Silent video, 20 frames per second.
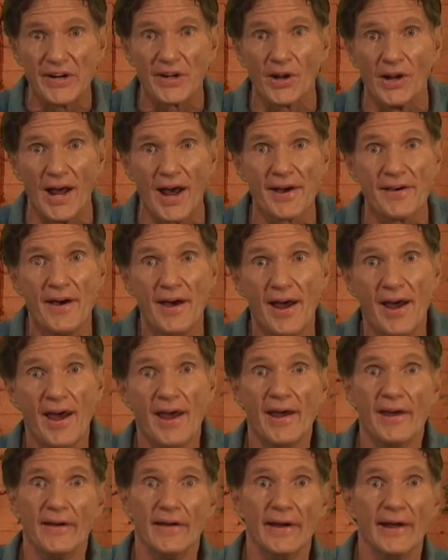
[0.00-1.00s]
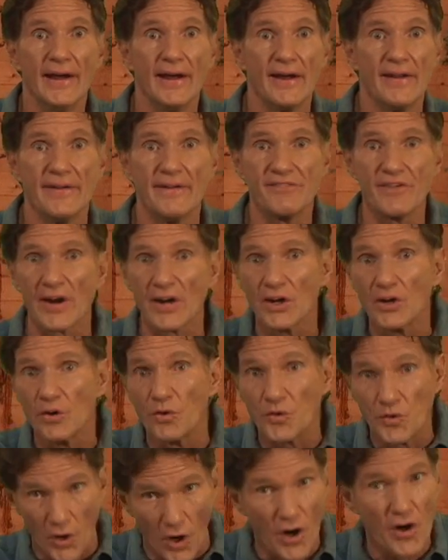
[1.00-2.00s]
o'clock. And they've got a little
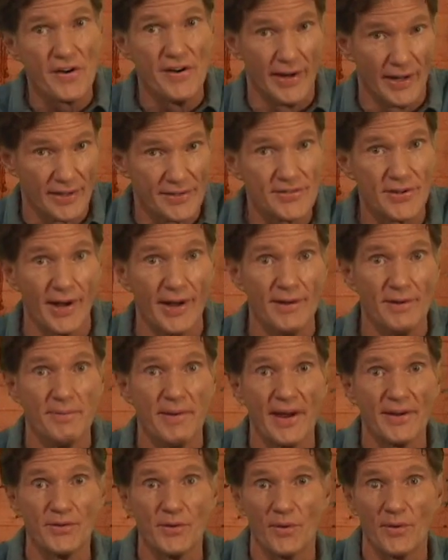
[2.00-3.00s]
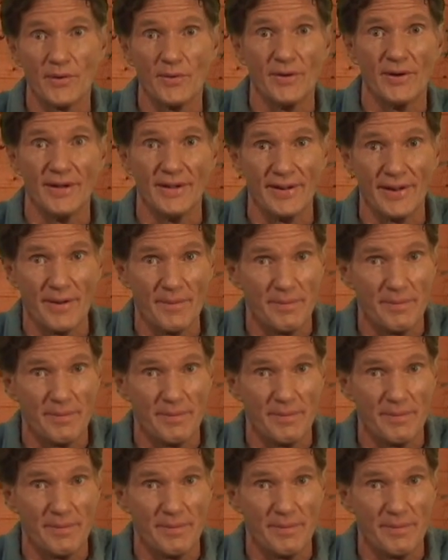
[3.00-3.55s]
garden outside the back door where they